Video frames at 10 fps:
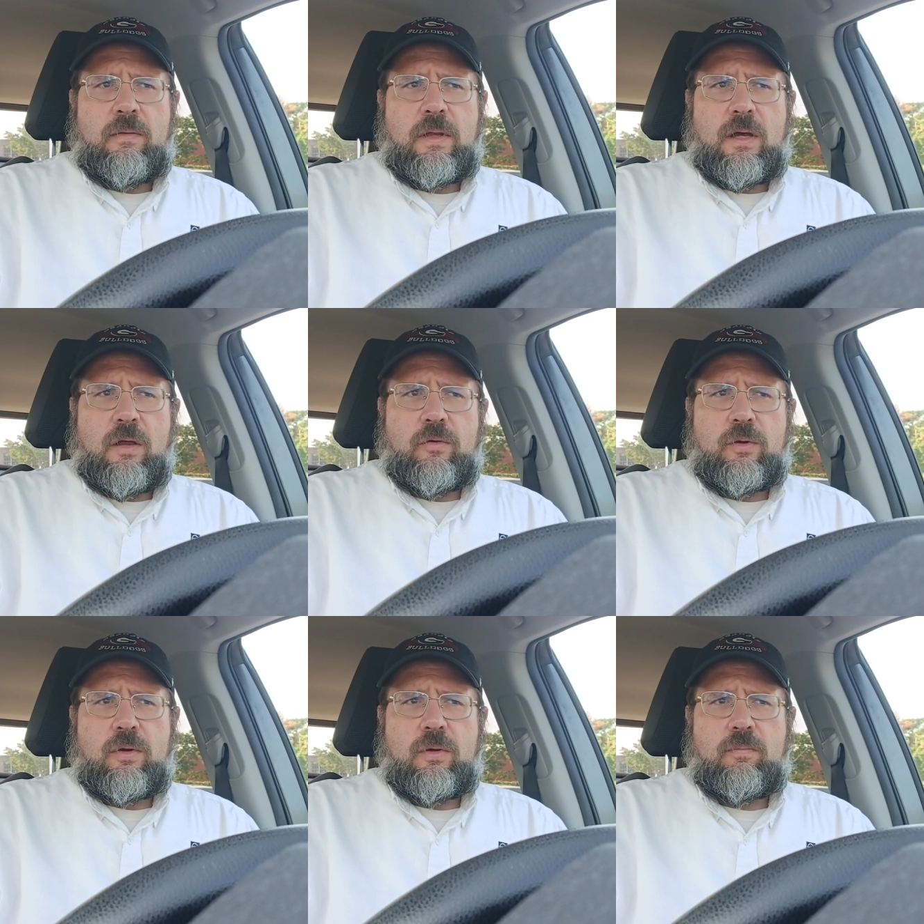The
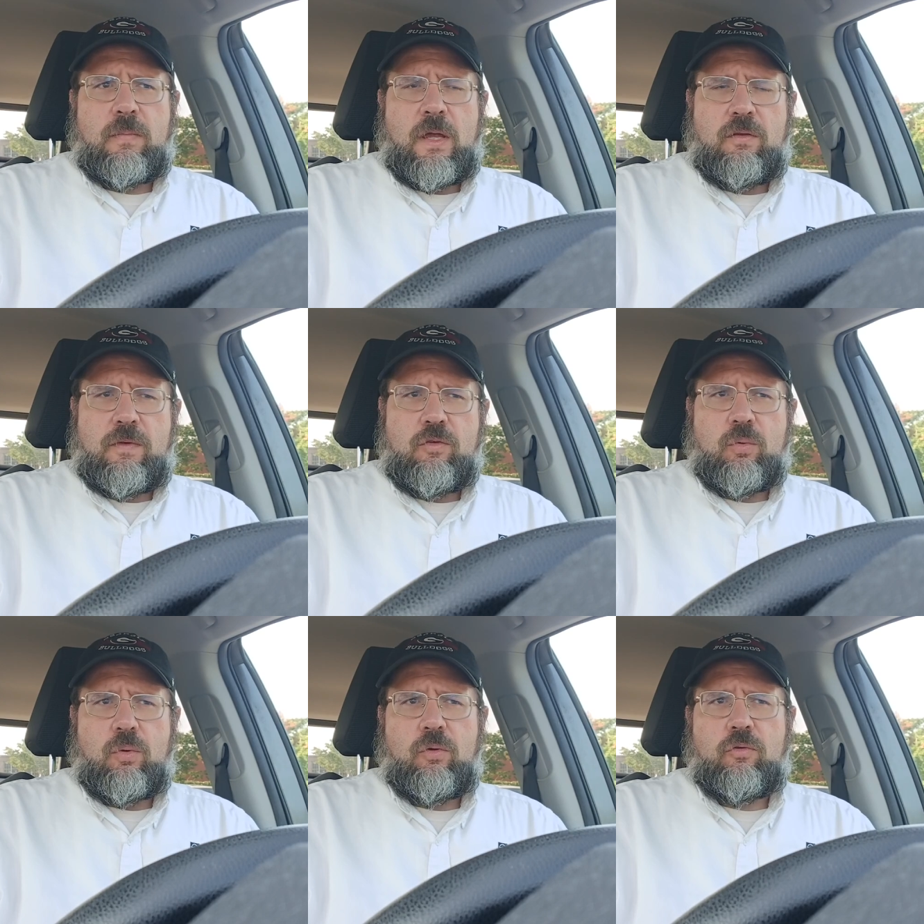other
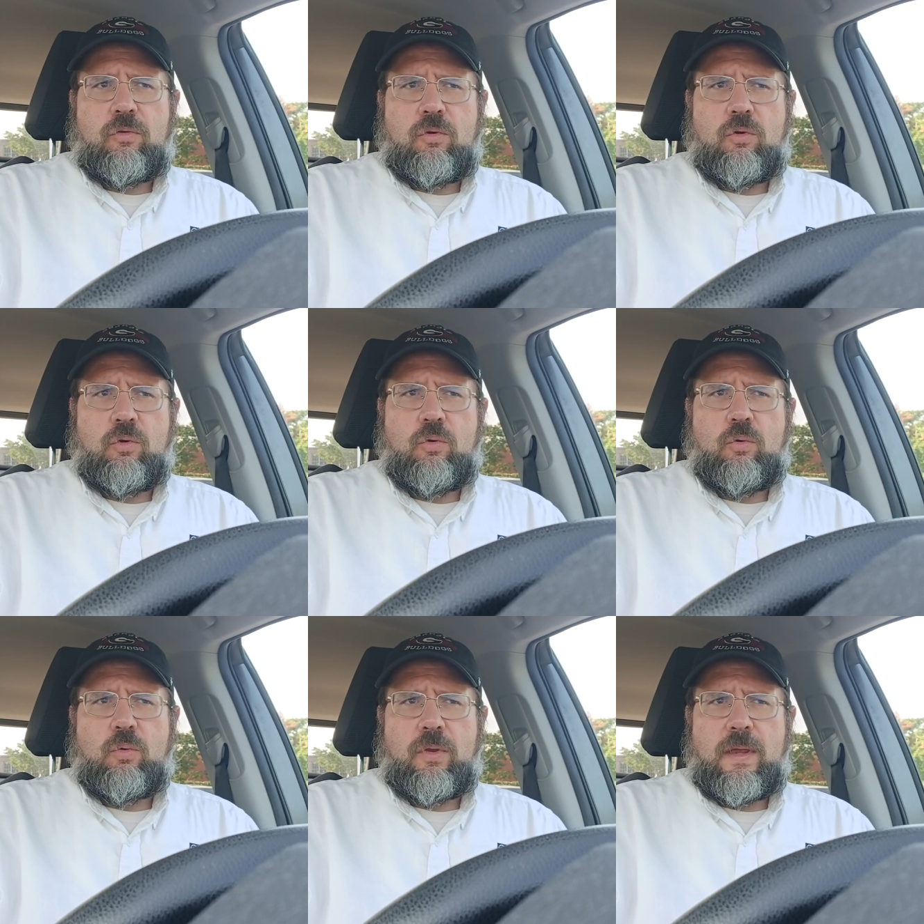individuals
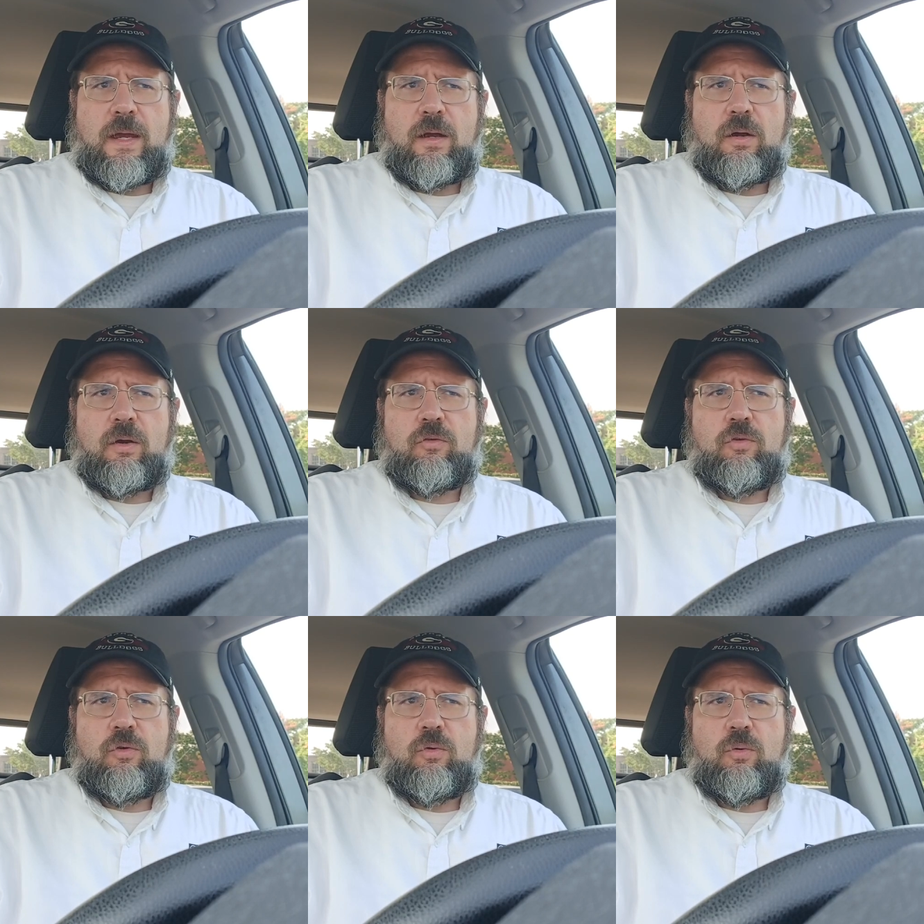who were there
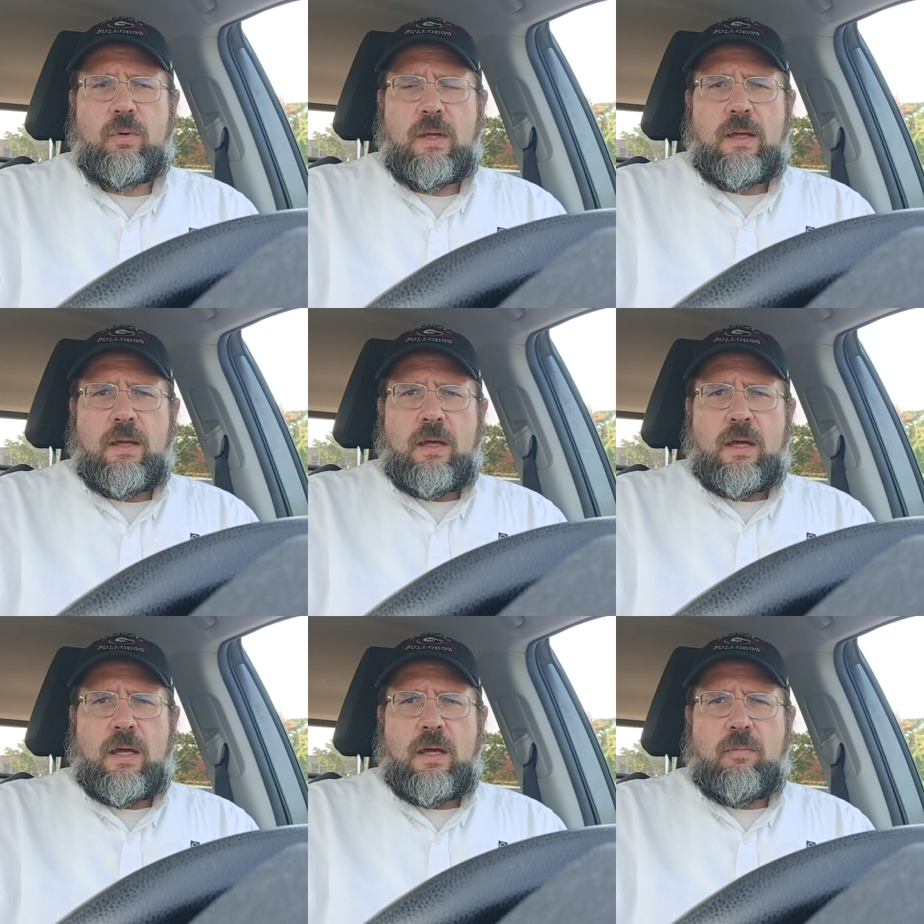to
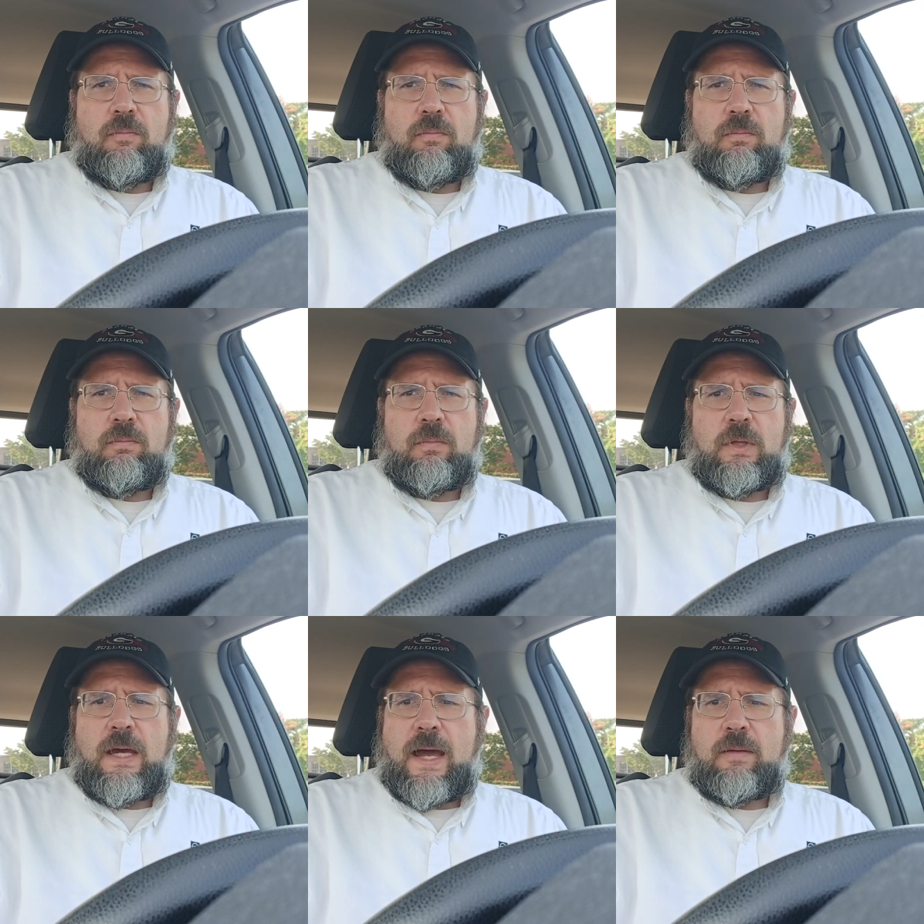
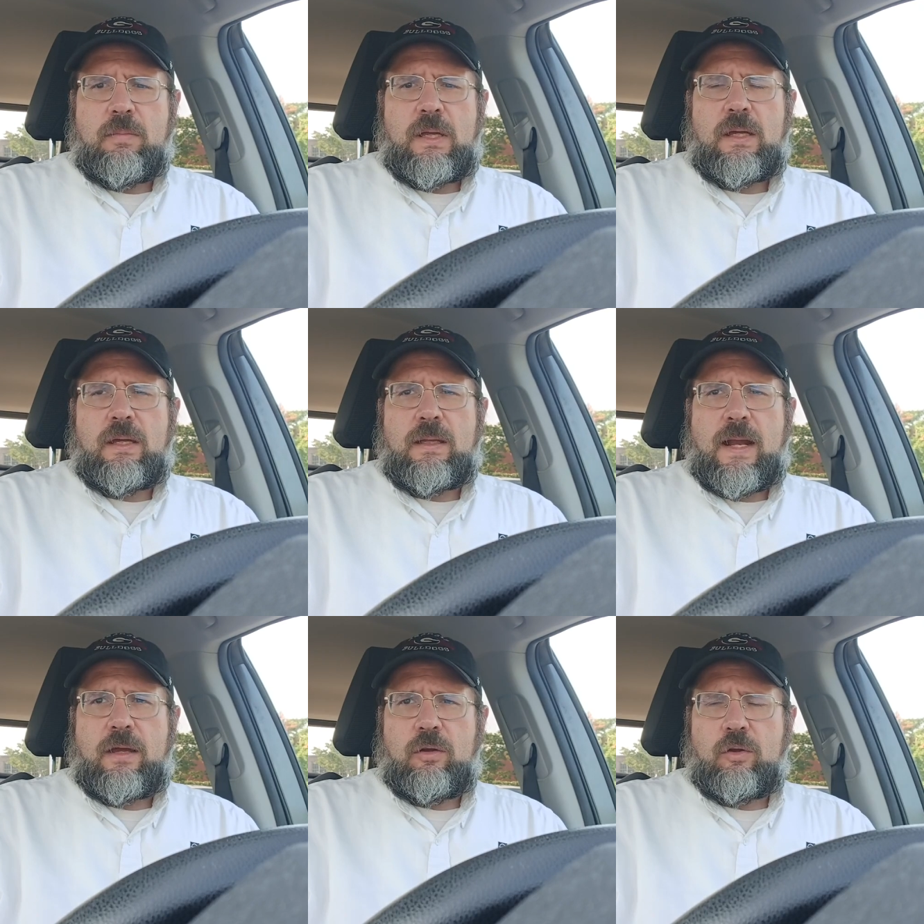guide me and that
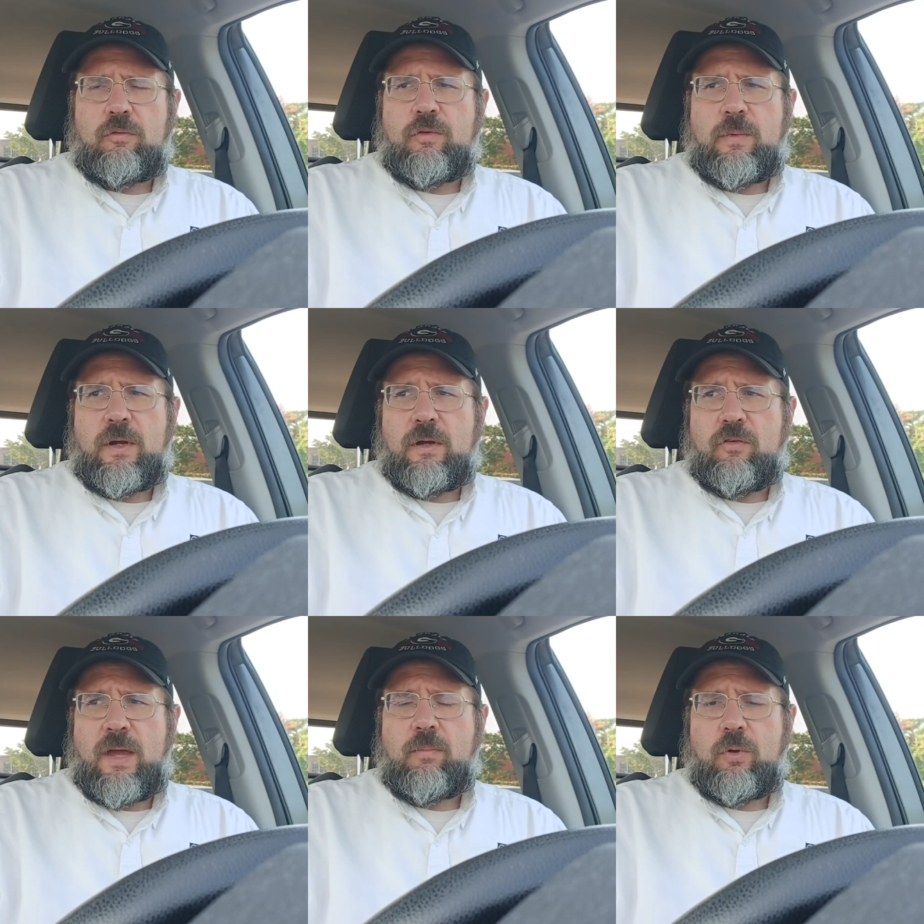I could learn from their
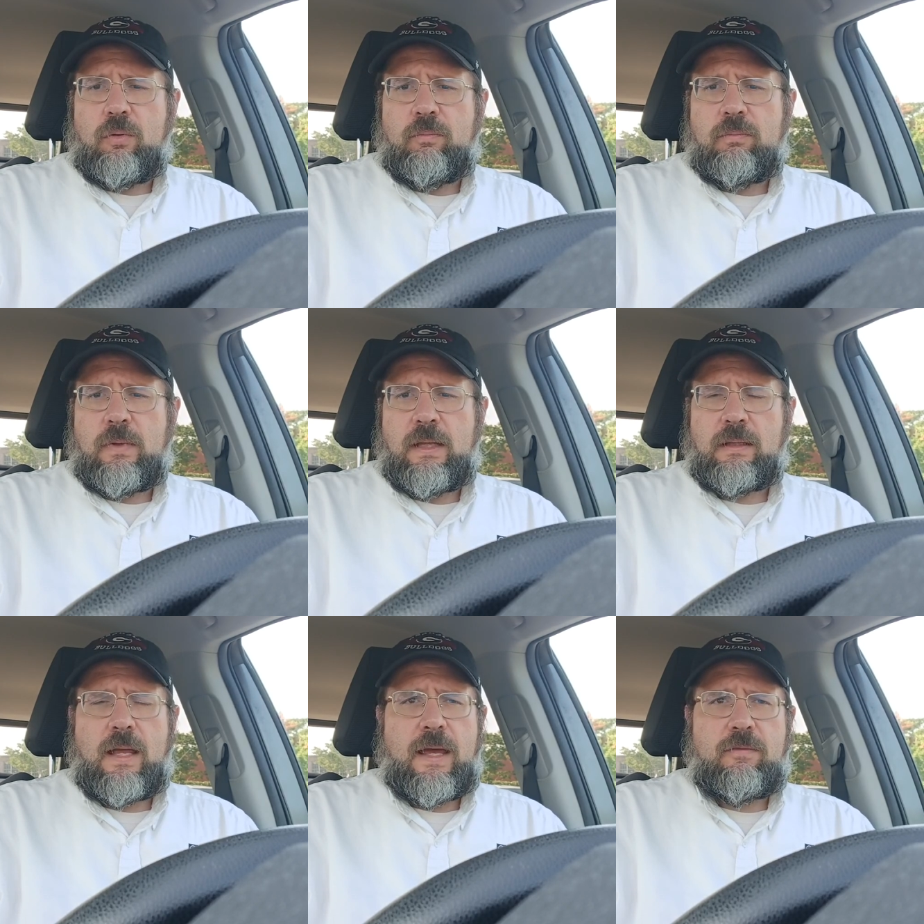example
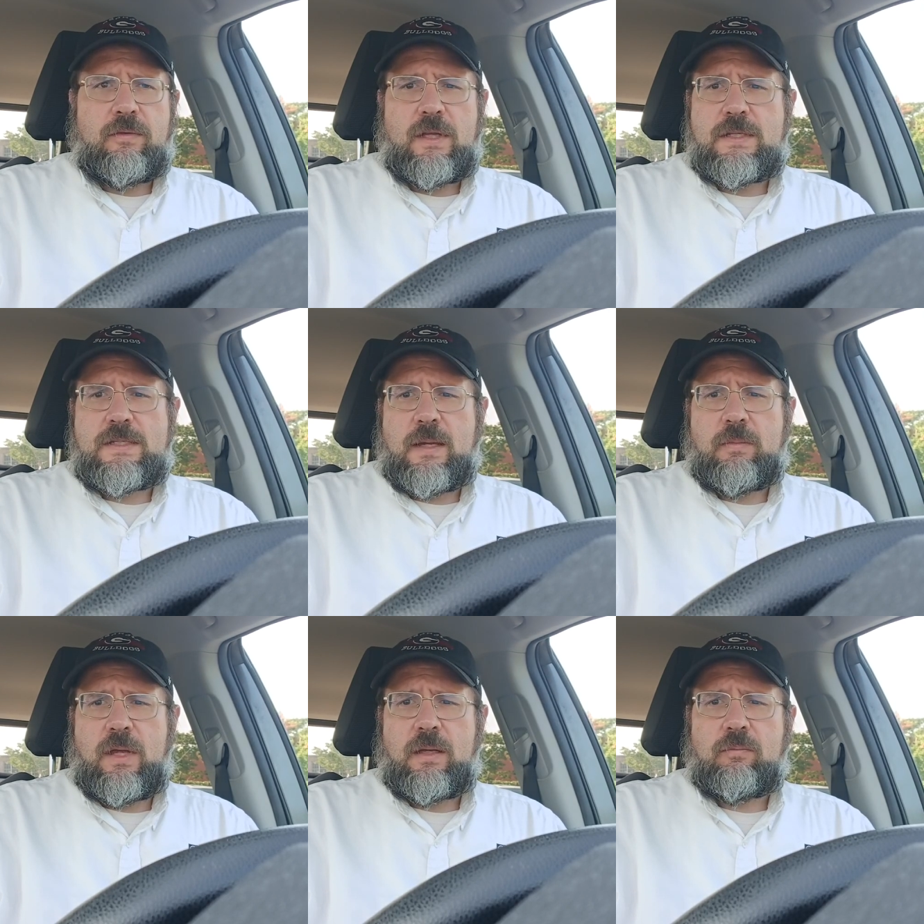in life did the same
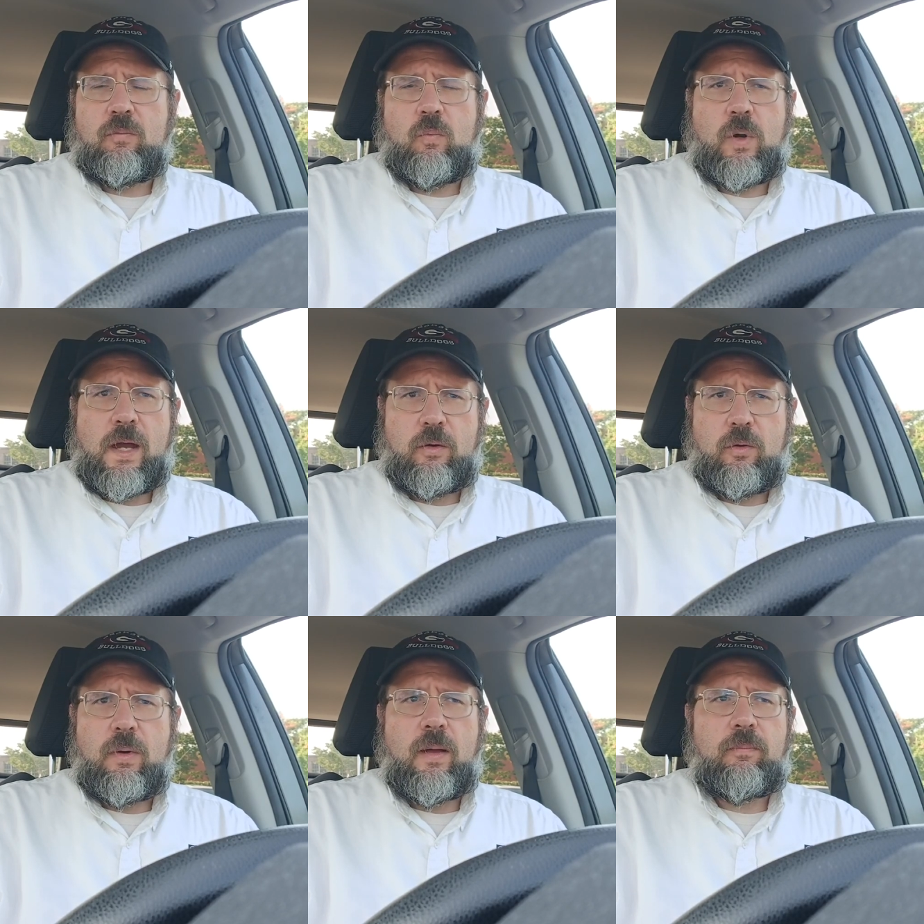thing where I
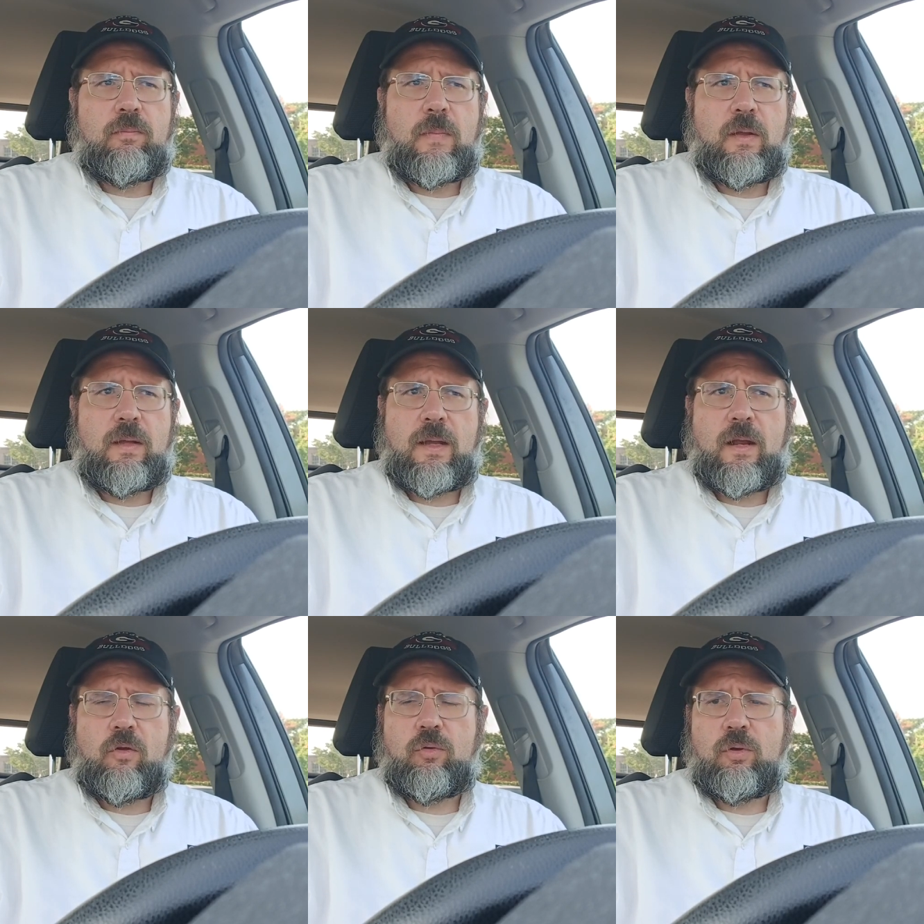grew up, and that also